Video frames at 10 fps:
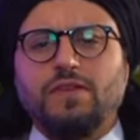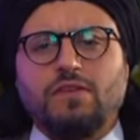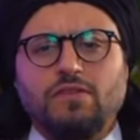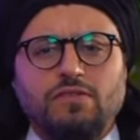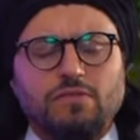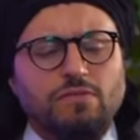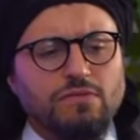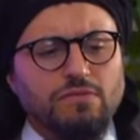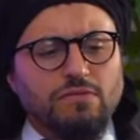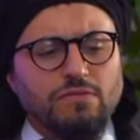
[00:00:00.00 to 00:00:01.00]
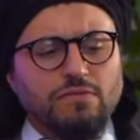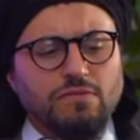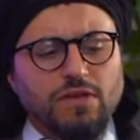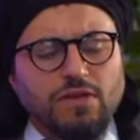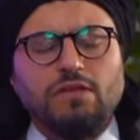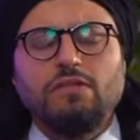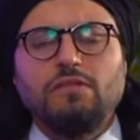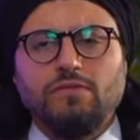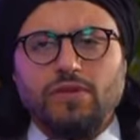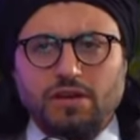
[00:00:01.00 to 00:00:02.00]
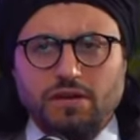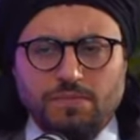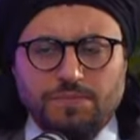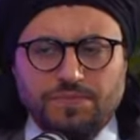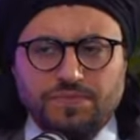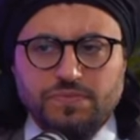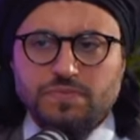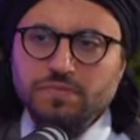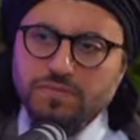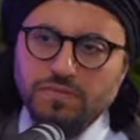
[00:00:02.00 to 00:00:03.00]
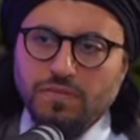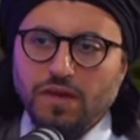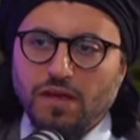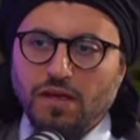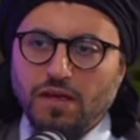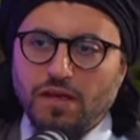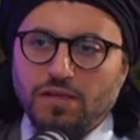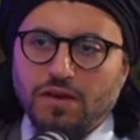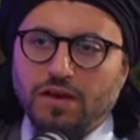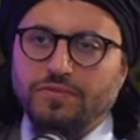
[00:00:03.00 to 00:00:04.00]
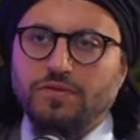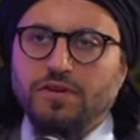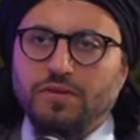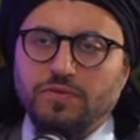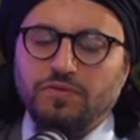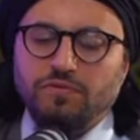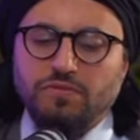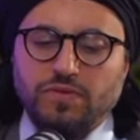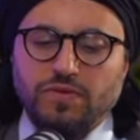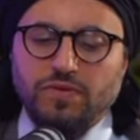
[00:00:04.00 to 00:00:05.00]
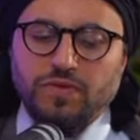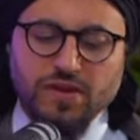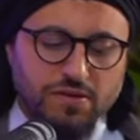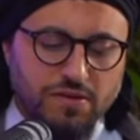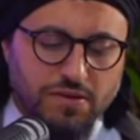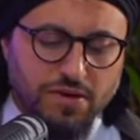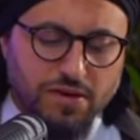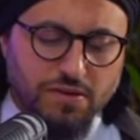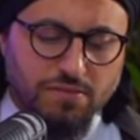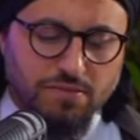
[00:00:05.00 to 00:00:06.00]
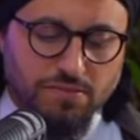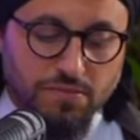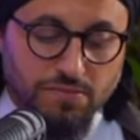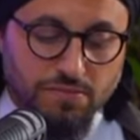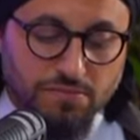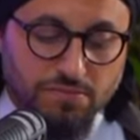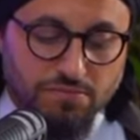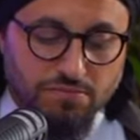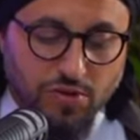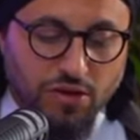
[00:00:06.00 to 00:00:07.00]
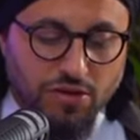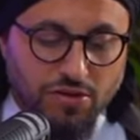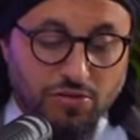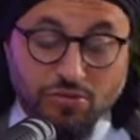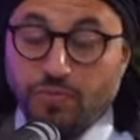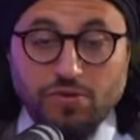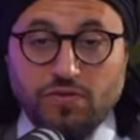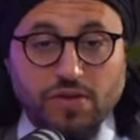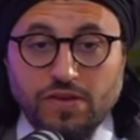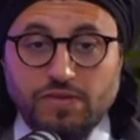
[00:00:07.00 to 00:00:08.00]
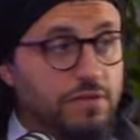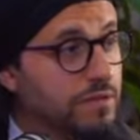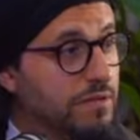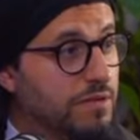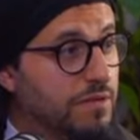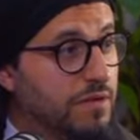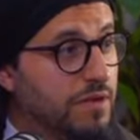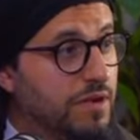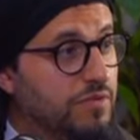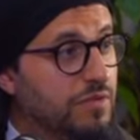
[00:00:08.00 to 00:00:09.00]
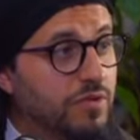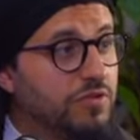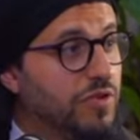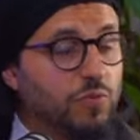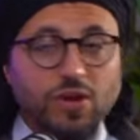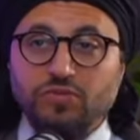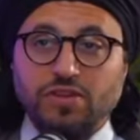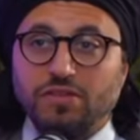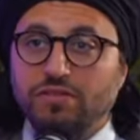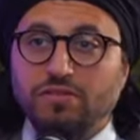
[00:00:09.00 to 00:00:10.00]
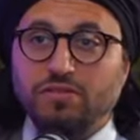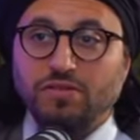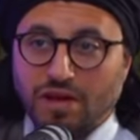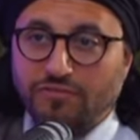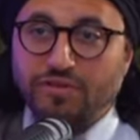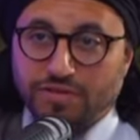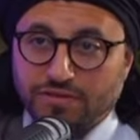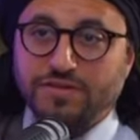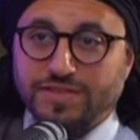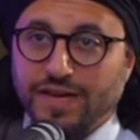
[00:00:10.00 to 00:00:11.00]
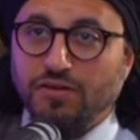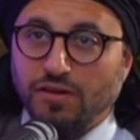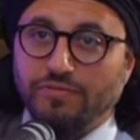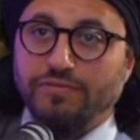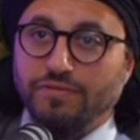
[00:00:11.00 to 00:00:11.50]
So he invited him. The governor comes. He said, your report is excellent. Don't understand why you take every third day off.